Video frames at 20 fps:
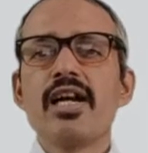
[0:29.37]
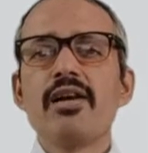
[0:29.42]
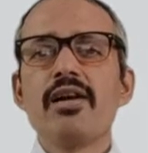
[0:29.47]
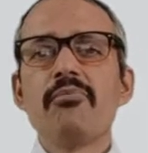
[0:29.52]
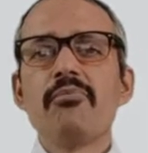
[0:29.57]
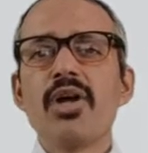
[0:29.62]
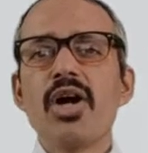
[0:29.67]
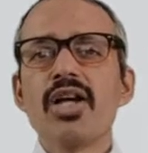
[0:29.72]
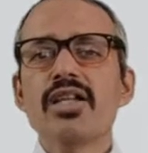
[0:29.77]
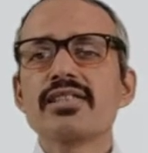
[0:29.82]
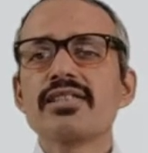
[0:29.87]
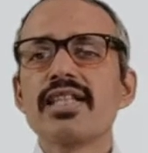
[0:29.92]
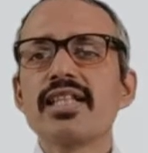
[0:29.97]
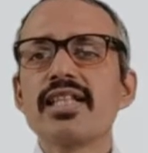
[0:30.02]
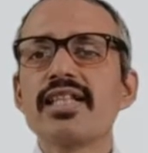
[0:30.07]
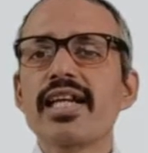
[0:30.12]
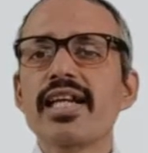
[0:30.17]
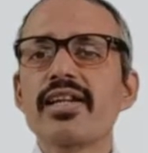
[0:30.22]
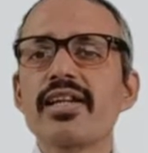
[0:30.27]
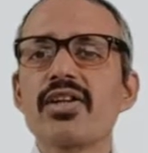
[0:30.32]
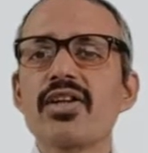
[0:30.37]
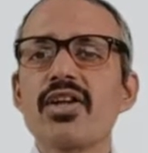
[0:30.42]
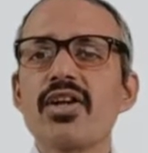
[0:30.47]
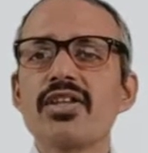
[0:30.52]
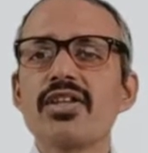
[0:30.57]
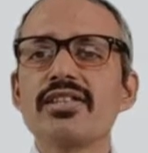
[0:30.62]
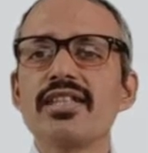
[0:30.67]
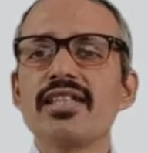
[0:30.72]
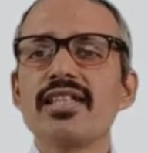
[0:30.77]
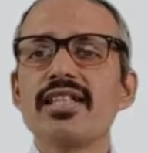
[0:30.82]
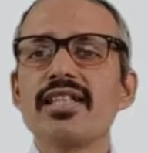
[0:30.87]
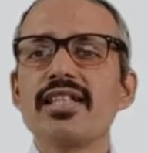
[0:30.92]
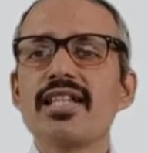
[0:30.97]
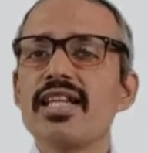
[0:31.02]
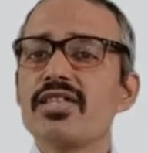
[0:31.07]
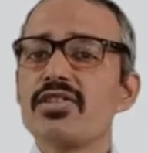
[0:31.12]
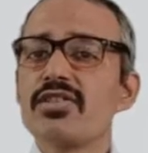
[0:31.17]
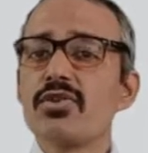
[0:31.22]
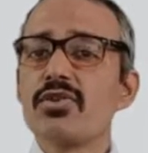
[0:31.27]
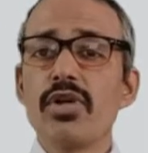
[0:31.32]
Blockchain technology
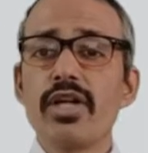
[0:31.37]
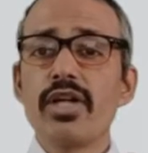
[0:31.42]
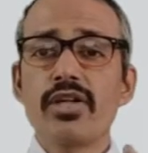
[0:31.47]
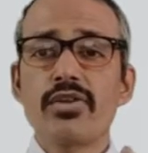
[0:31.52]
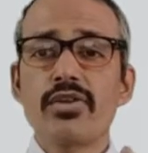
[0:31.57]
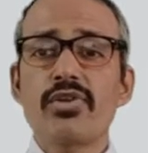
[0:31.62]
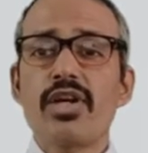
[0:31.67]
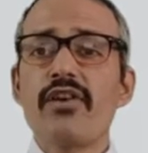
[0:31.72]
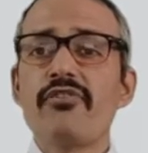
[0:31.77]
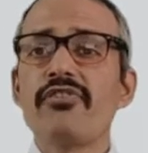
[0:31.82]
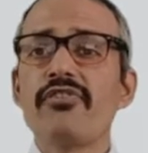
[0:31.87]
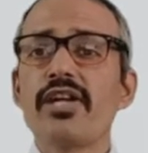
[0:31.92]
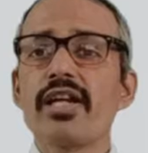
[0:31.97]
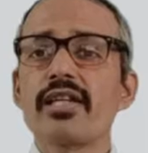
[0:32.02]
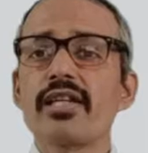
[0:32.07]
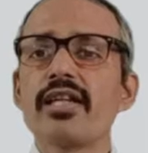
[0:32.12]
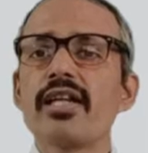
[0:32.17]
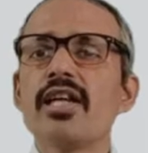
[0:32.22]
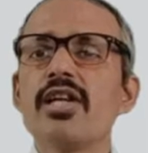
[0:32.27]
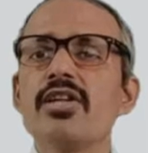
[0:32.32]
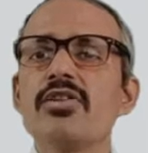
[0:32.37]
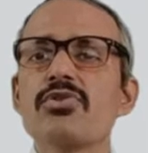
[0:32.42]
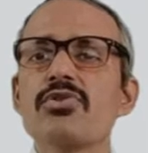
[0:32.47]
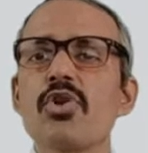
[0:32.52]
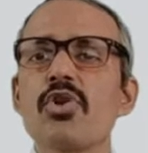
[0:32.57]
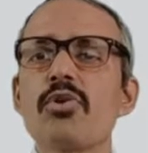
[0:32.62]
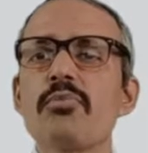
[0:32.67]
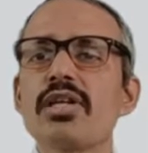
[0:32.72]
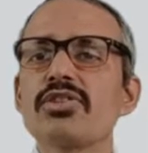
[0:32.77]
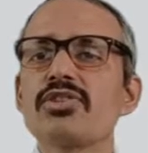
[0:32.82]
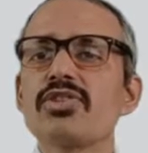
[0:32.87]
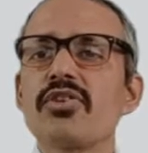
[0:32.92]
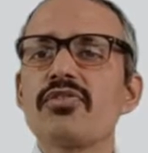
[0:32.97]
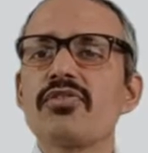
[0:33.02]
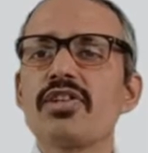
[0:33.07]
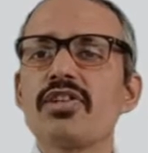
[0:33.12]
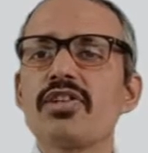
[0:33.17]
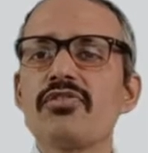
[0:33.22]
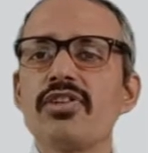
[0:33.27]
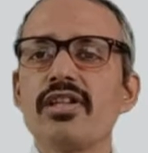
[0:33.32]
is going to affect so much of
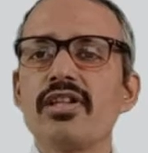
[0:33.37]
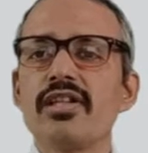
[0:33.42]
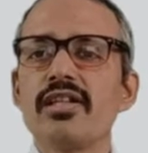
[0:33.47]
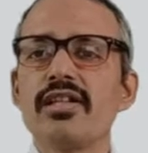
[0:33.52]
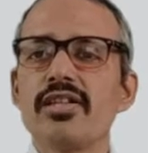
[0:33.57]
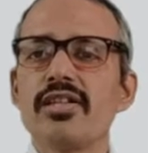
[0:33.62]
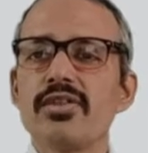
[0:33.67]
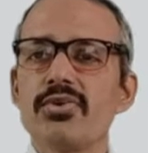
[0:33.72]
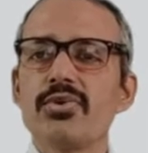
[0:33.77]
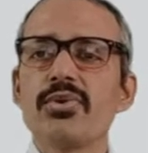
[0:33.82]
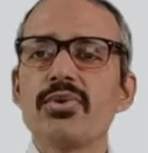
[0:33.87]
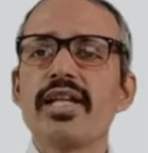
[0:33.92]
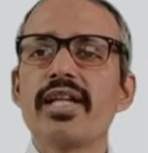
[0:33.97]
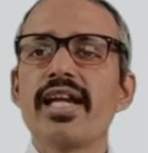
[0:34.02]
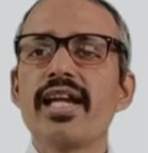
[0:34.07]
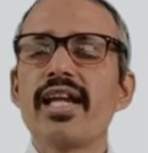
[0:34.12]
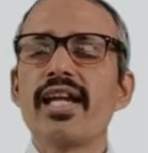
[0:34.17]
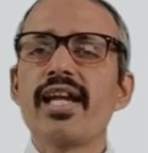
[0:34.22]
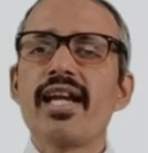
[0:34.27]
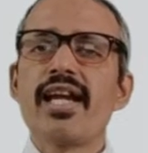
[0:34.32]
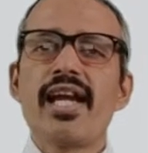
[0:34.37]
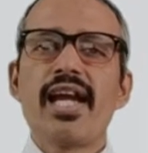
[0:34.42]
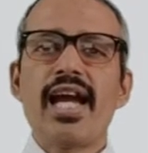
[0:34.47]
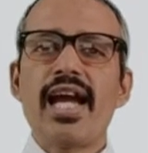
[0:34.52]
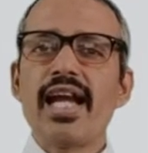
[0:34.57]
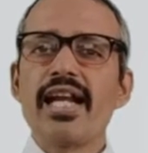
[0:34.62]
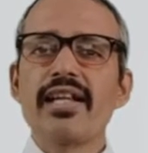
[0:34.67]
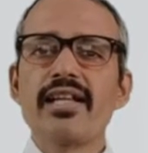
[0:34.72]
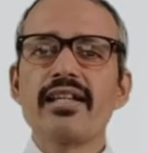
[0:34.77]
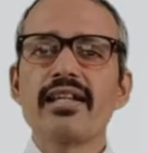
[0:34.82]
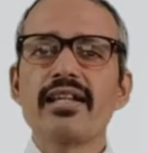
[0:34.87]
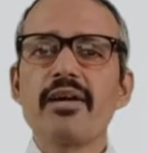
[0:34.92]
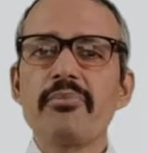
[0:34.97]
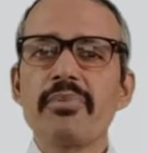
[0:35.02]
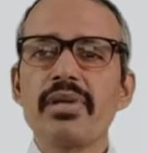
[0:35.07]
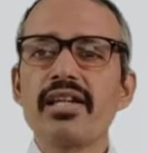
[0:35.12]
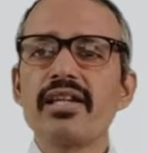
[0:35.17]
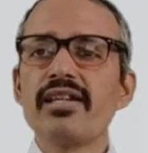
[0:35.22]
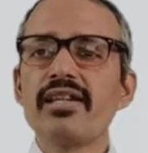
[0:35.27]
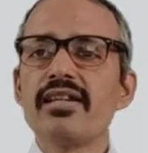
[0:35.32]
the world today and in
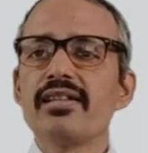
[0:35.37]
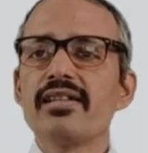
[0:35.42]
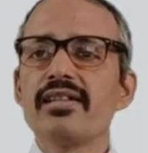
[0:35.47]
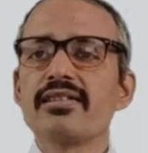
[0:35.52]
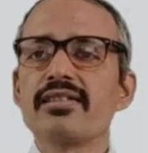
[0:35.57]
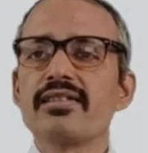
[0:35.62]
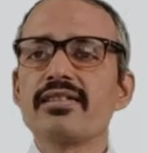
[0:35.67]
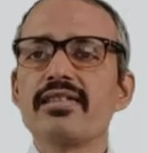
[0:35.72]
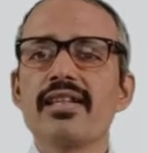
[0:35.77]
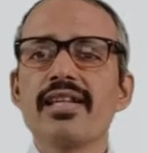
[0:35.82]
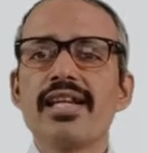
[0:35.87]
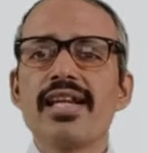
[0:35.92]
coming years.